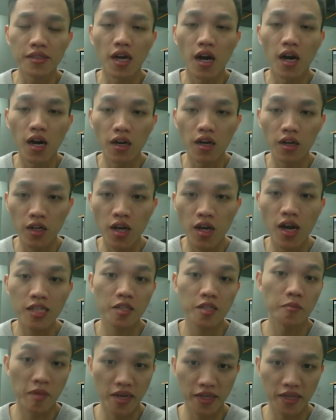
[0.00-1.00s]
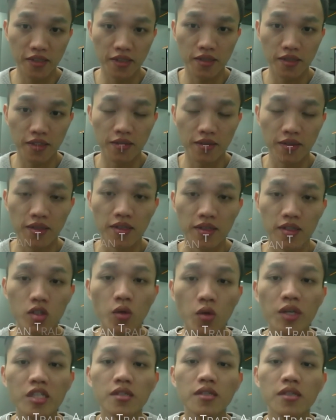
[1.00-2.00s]
are customized.
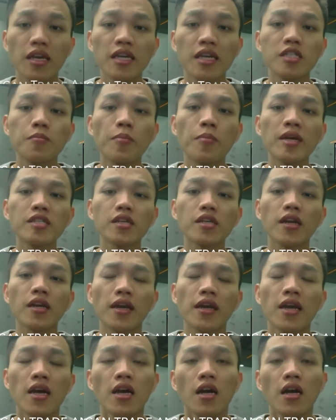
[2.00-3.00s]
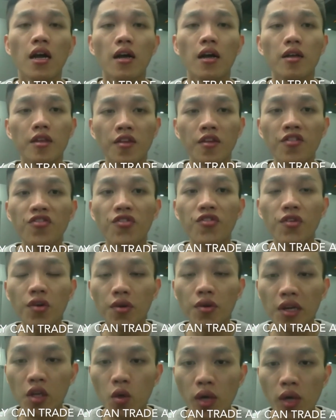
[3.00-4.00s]
So it's basically, in
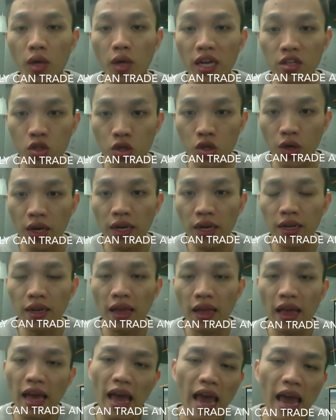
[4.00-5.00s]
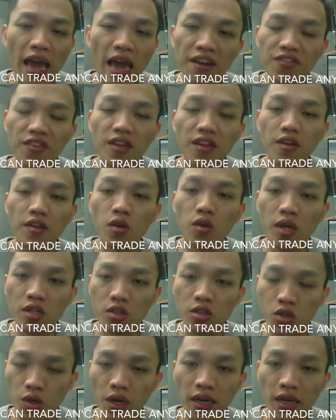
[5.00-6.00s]
theory, you can trade anything. You can
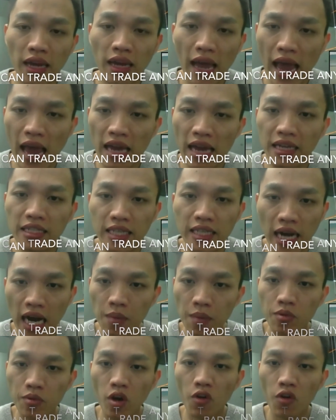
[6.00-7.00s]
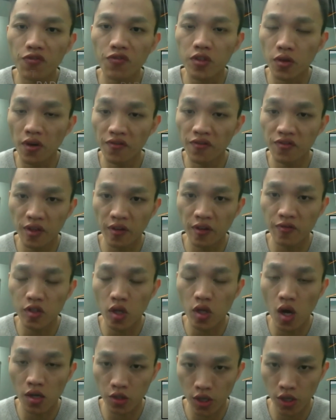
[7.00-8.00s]
trade any type of derivatives
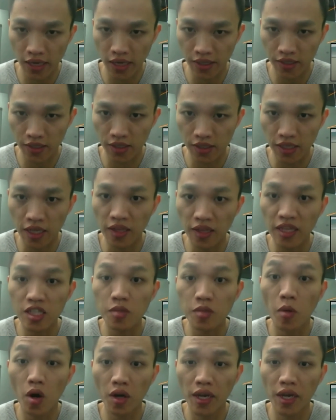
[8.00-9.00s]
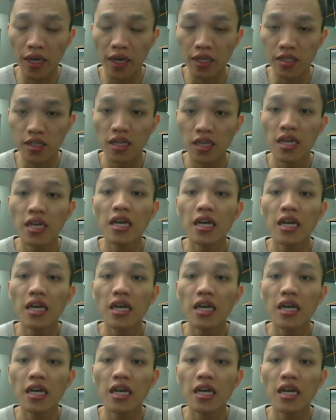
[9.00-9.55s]
contracts in this market,